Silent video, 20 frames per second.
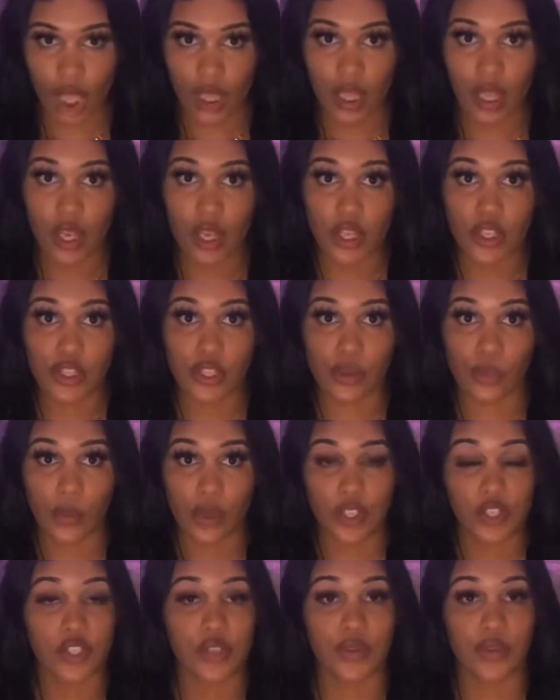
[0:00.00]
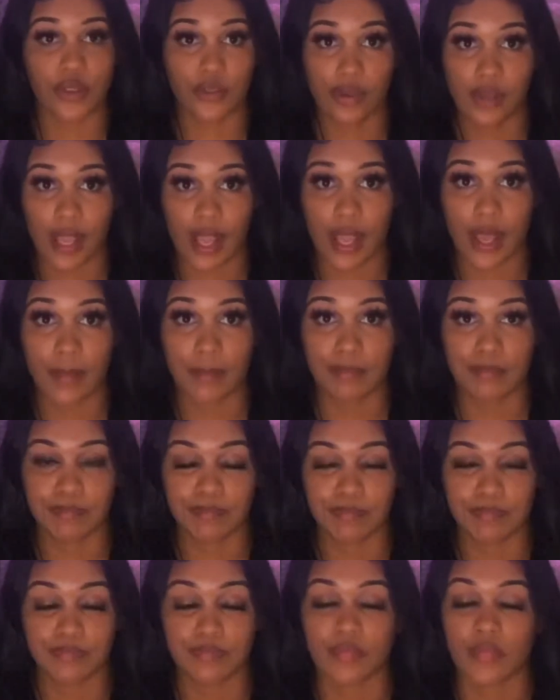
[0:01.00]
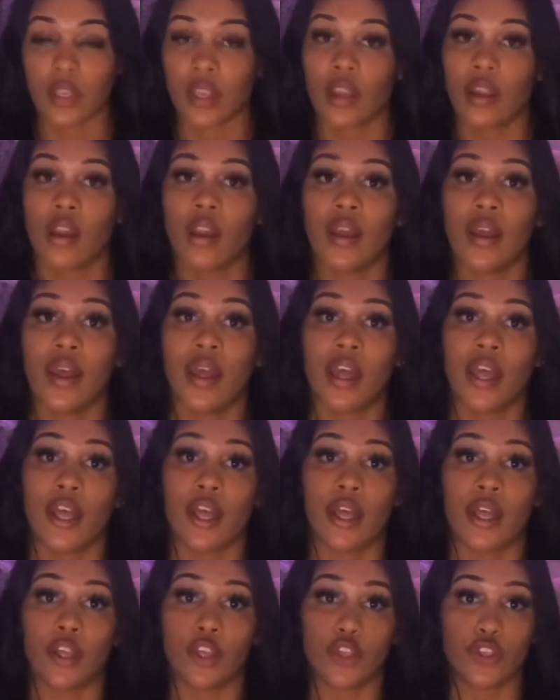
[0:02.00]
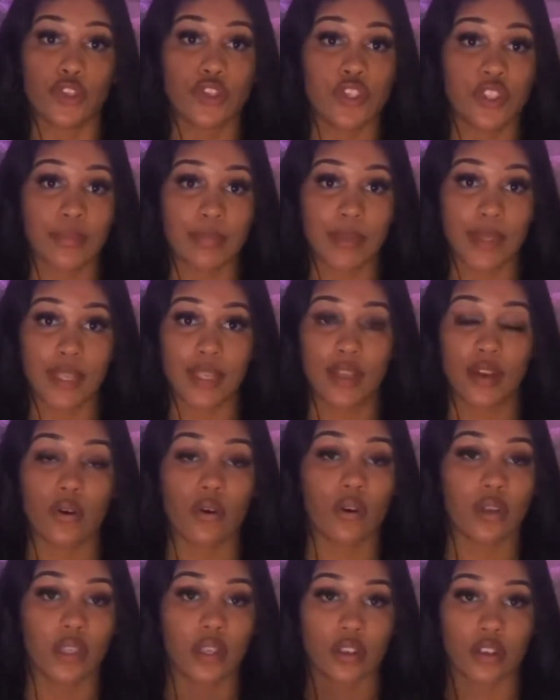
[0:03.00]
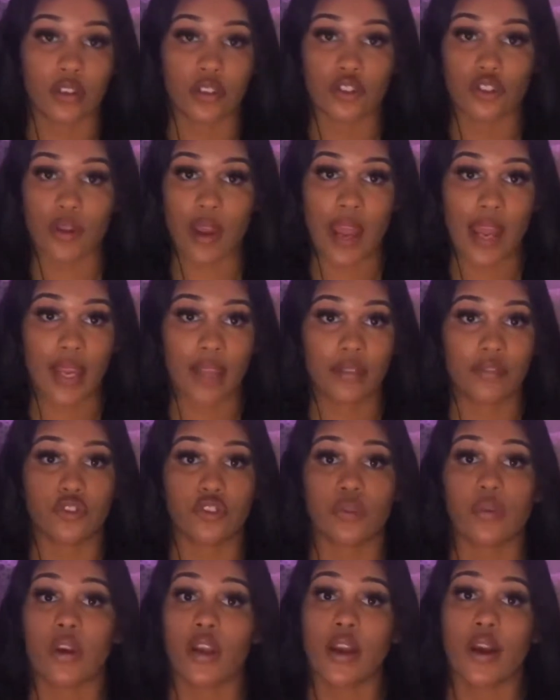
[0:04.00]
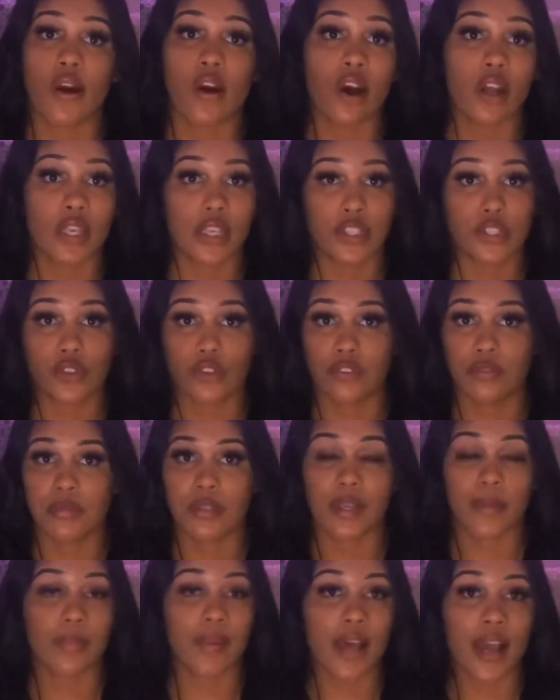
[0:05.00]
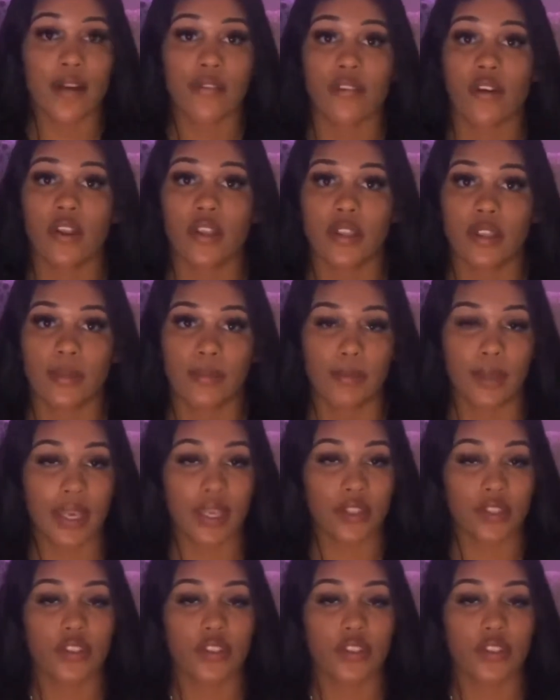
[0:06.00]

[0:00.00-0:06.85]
So once you do that, you should be on your track. Join all these groups, apply for all of them, answer the